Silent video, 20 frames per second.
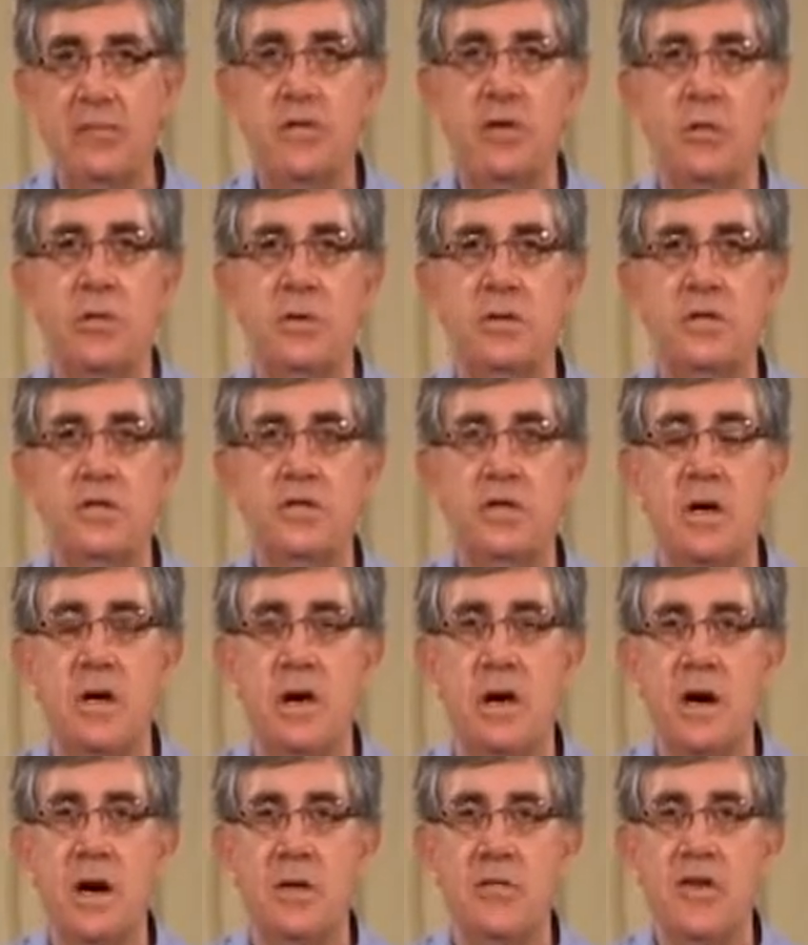influence
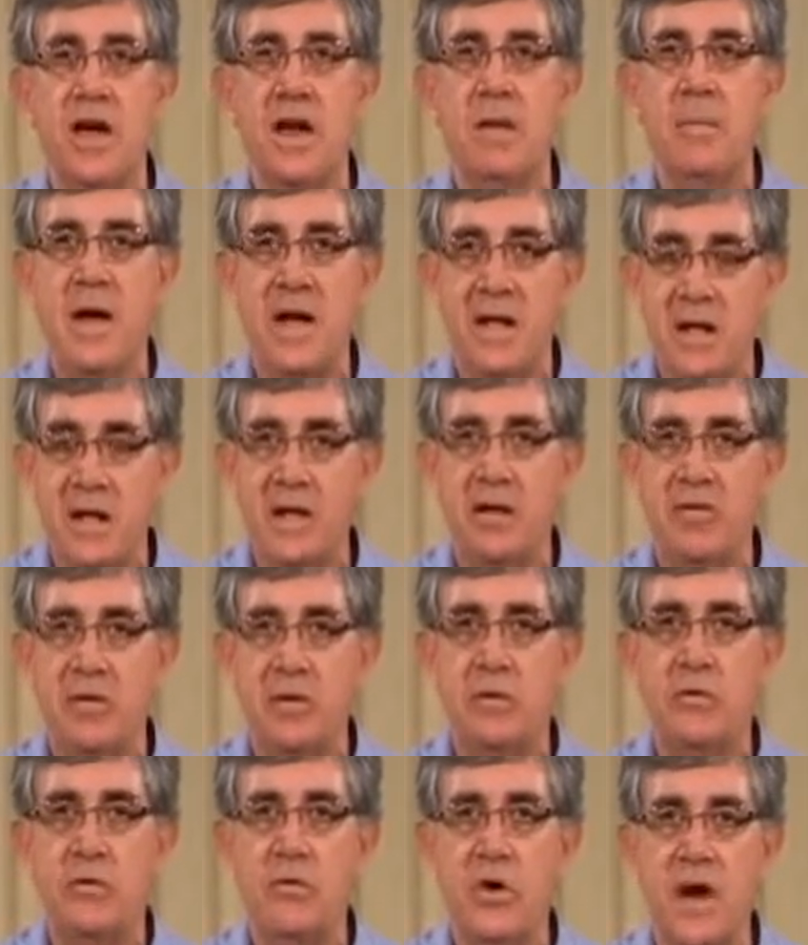of that magnetic
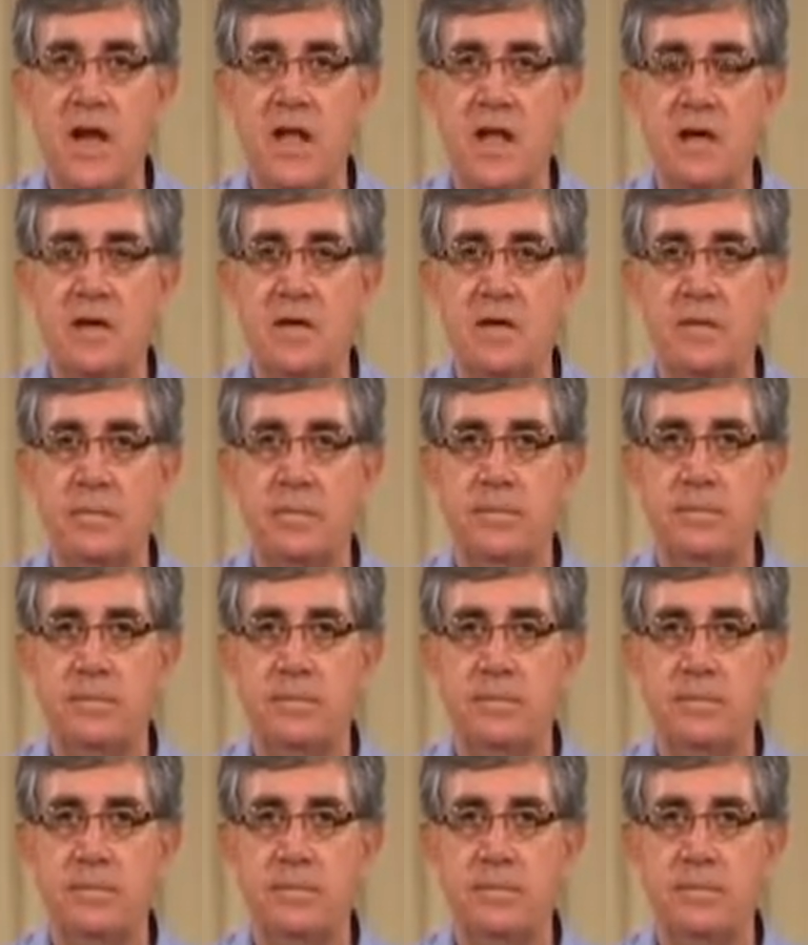field gradient.